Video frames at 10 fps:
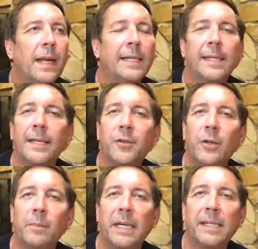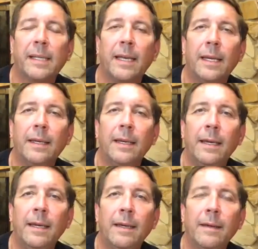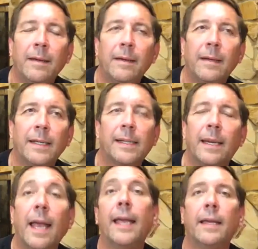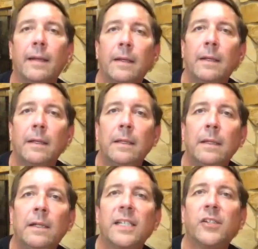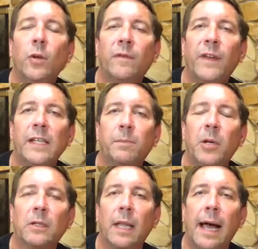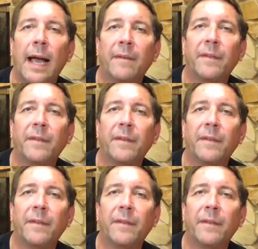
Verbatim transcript: I said to him, I said, I said, hey, let's do a Facebook Live.